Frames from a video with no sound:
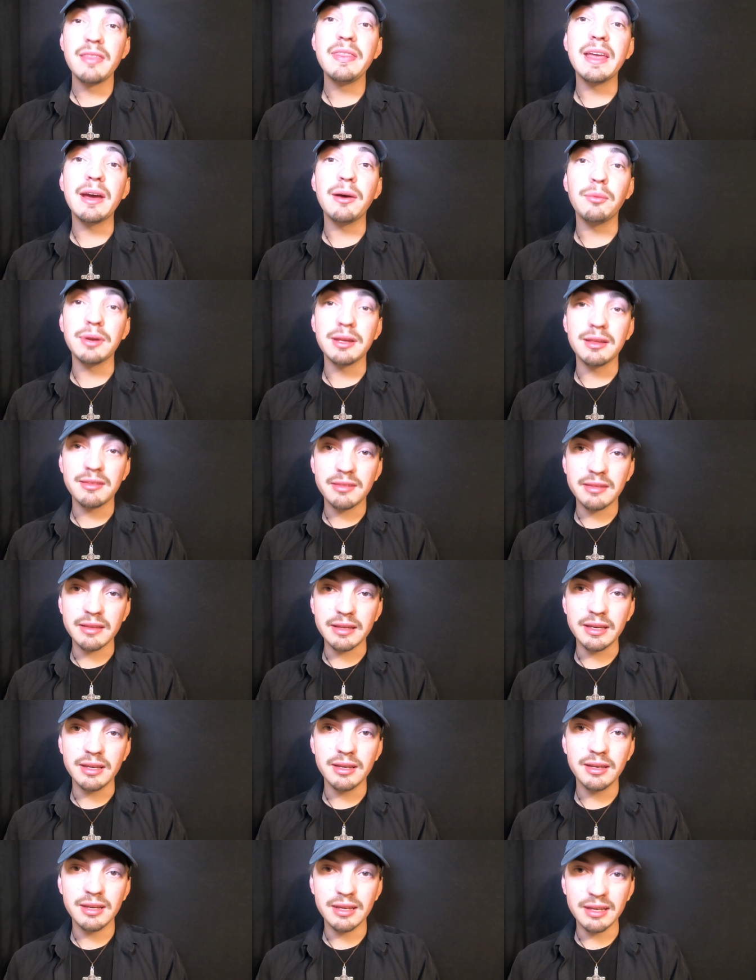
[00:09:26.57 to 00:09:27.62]
that we
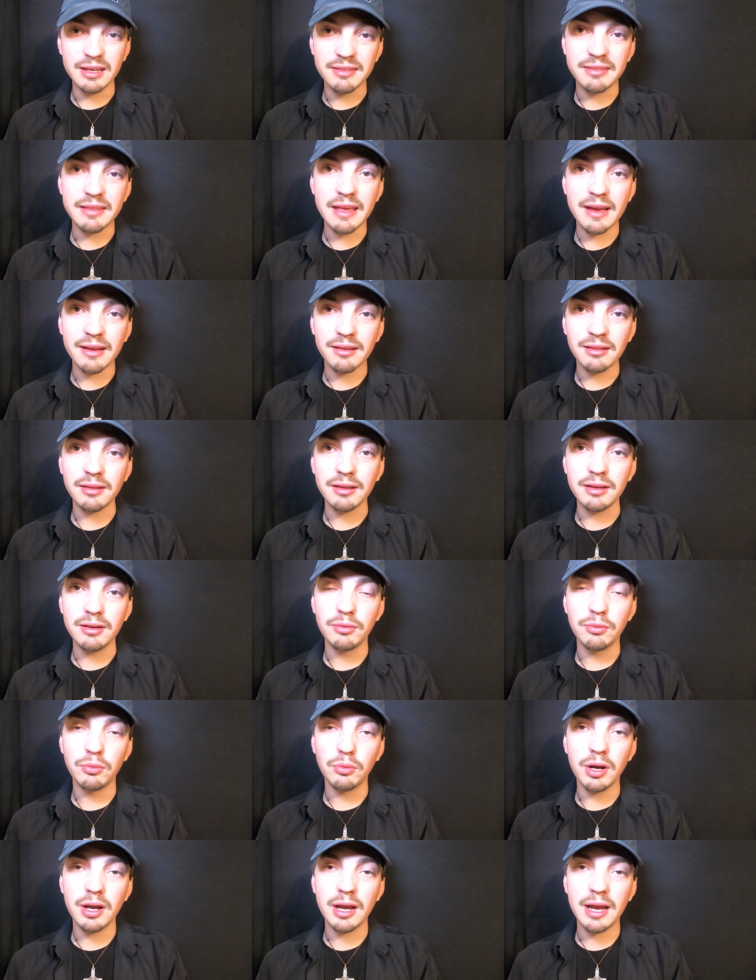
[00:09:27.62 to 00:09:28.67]
see exactly
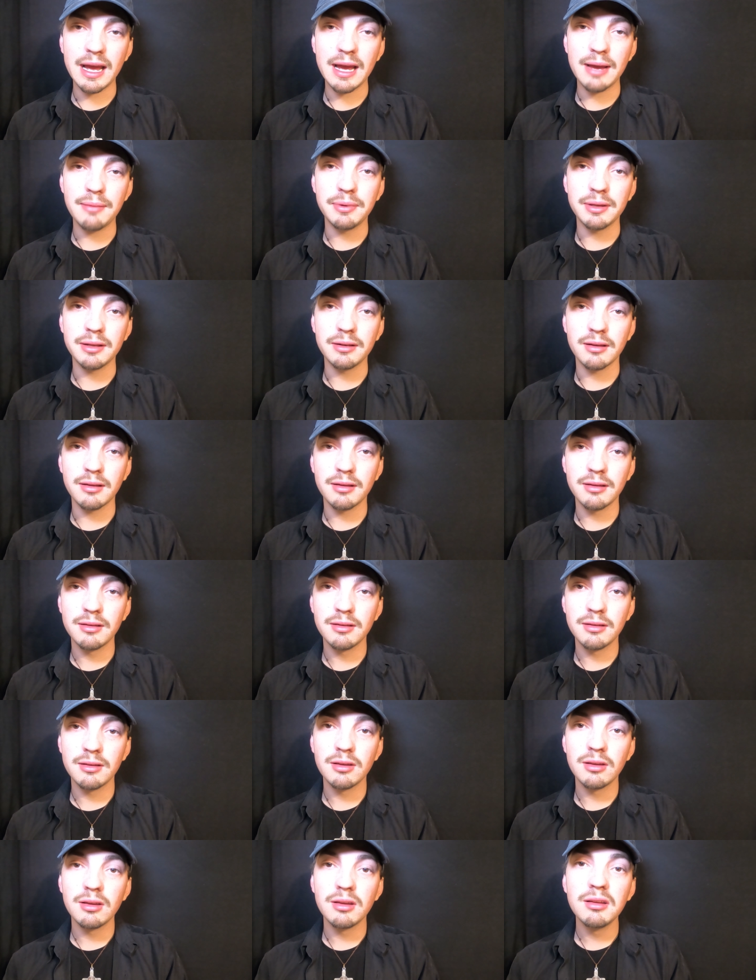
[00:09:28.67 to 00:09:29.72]
what happened
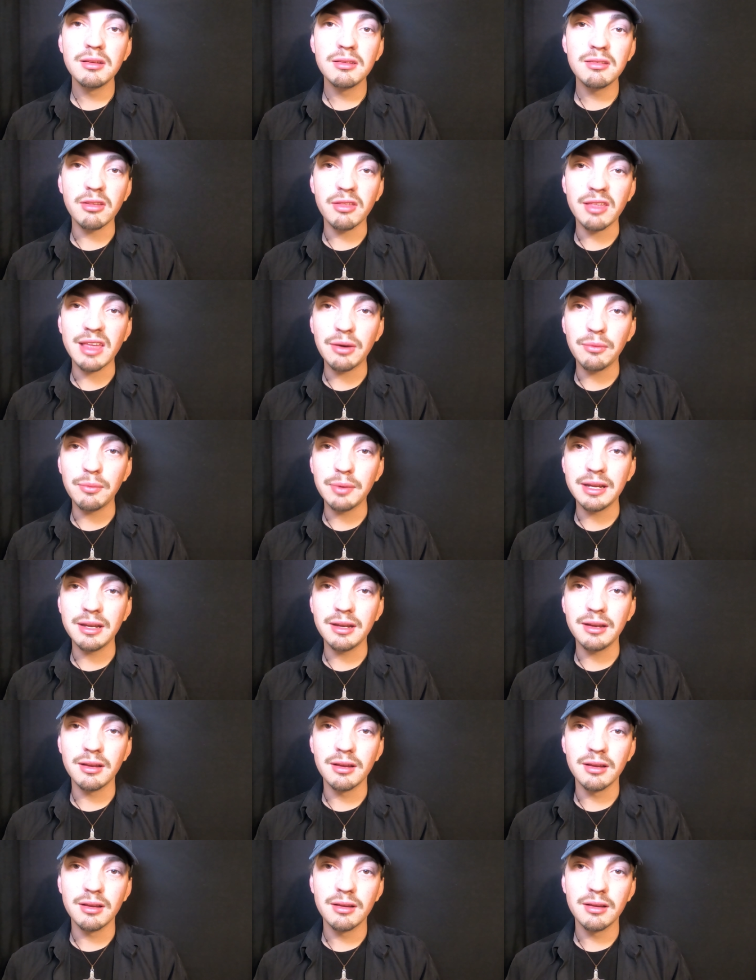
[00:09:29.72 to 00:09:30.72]
so that we